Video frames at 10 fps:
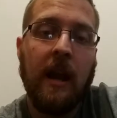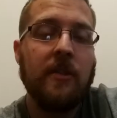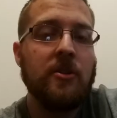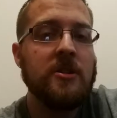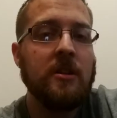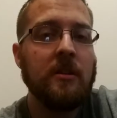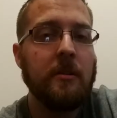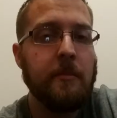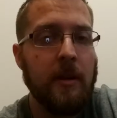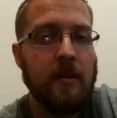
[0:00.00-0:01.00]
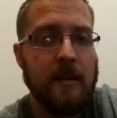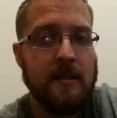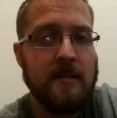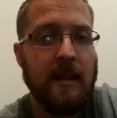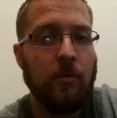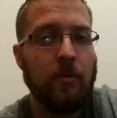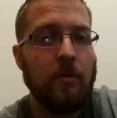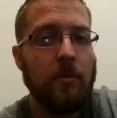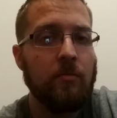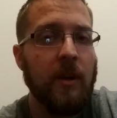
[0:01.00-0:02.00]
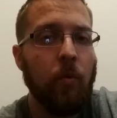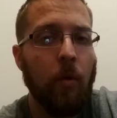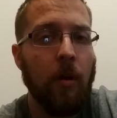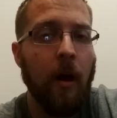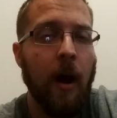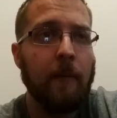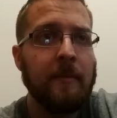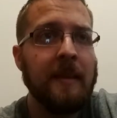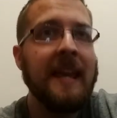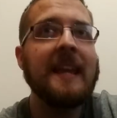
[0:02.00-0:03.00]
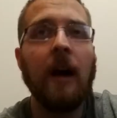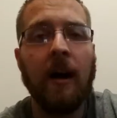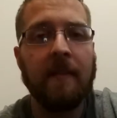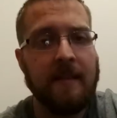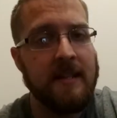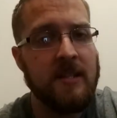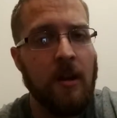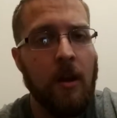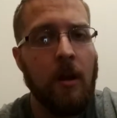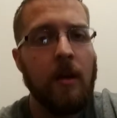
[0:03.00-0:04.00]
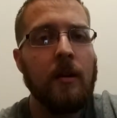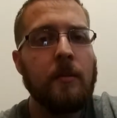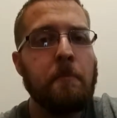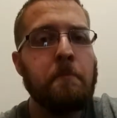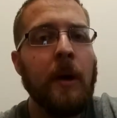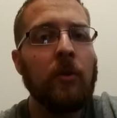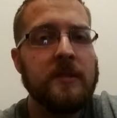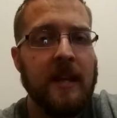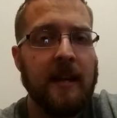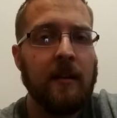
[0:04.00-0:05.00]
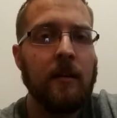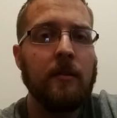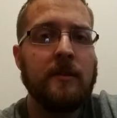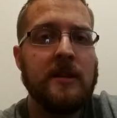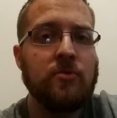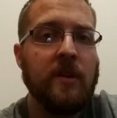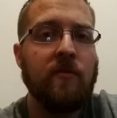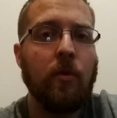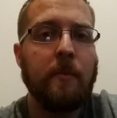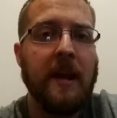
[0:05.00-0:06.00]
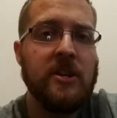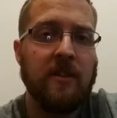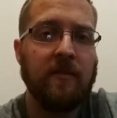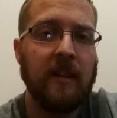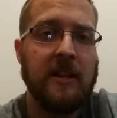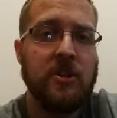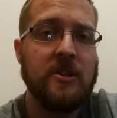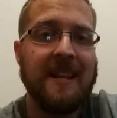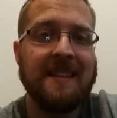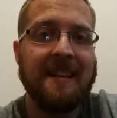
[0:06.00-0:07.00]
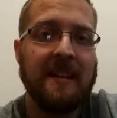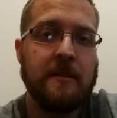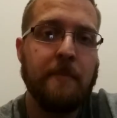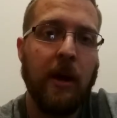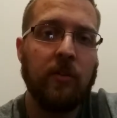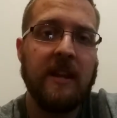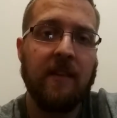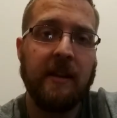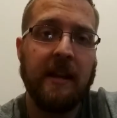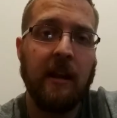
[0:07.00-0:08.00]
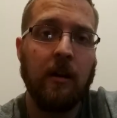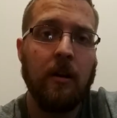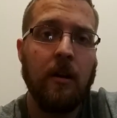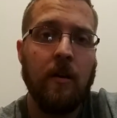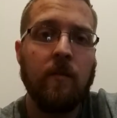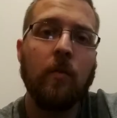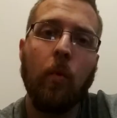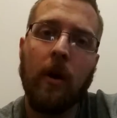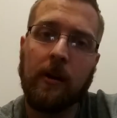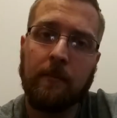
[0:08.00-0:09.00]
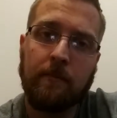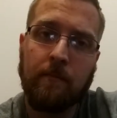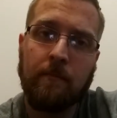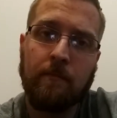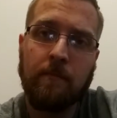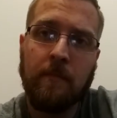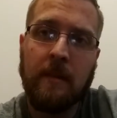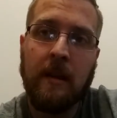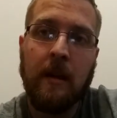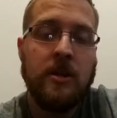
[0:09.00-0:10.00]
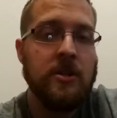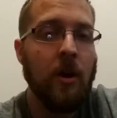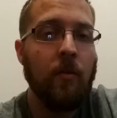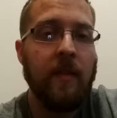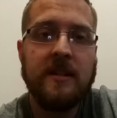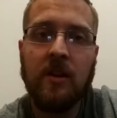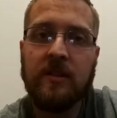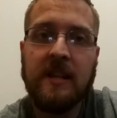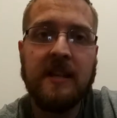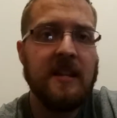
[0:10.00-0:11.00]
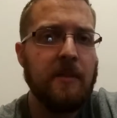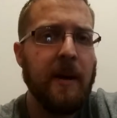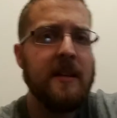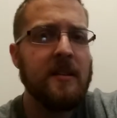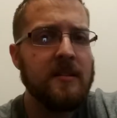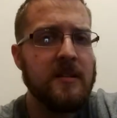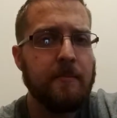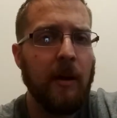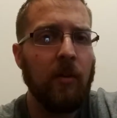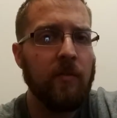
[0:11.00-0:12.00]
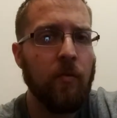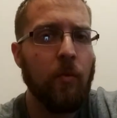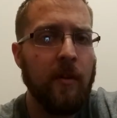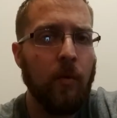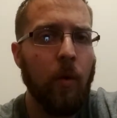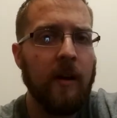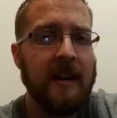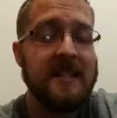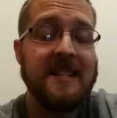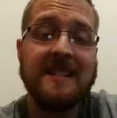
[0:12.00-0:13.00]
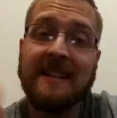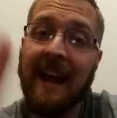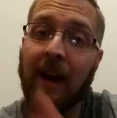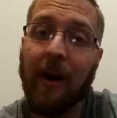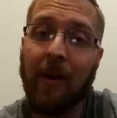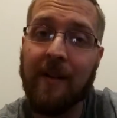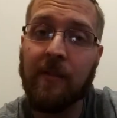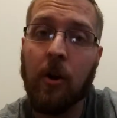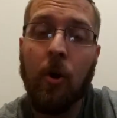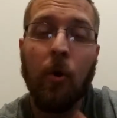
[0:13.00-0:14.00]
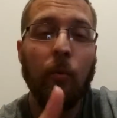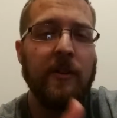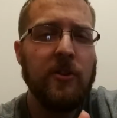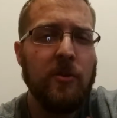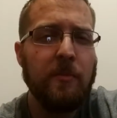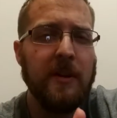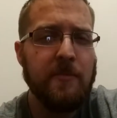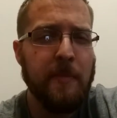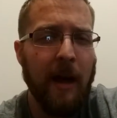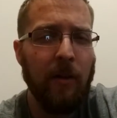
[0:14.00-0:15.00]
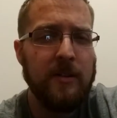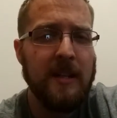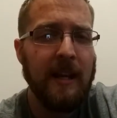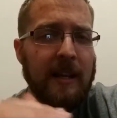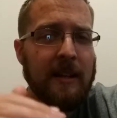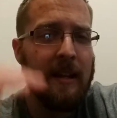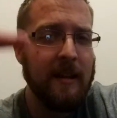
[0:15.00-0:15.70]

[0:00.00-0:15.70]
And there's certain communities that lean on this melting, this reformation of glaciers, and then it's melt every year for water. So that's always nice. They depend on some melt for their water access. Now, however, with too much melt in